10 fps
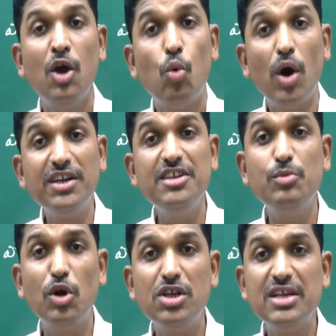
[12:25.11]
What is
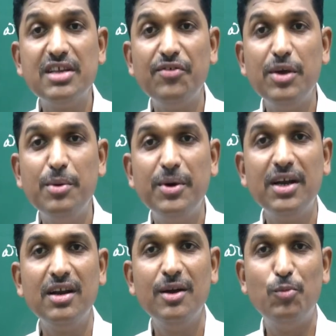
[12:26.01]
modulus of AB
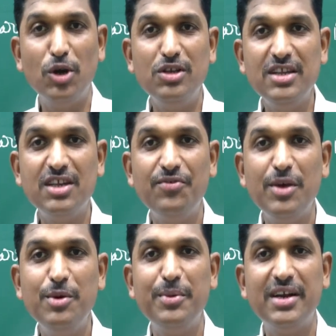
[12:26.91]
bar? Modulus of
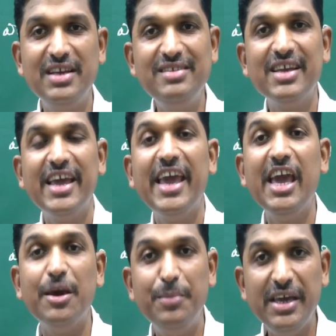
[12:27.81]
AB bar is
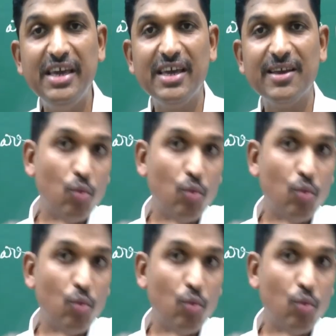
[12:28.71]
AB.